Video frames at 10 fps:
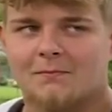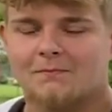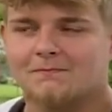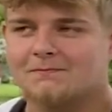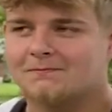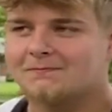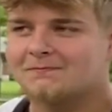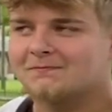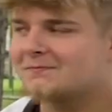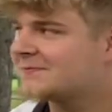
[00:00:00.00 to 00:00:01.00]

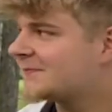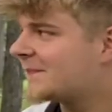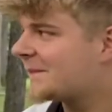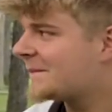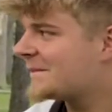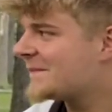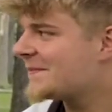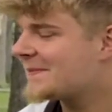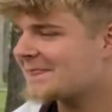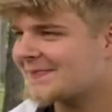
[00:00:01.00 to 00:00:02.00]

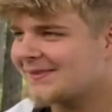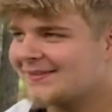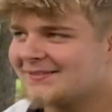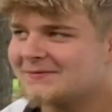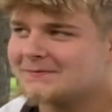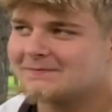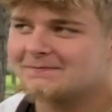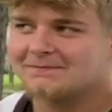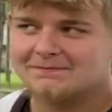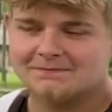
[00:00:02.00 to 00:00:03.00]

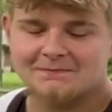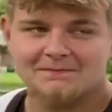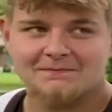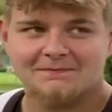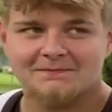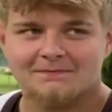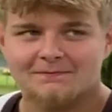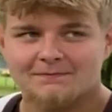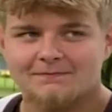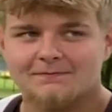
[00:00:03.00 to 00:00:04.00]

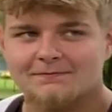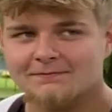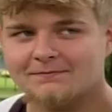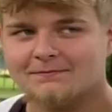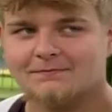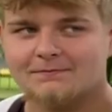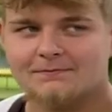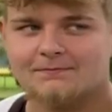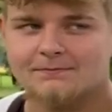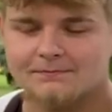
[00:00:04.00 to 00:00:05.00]

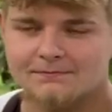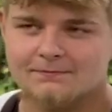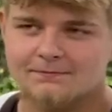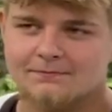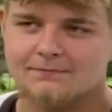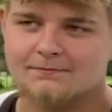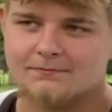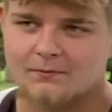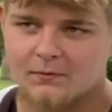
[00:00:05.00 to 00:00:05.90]
This person isn't speaking.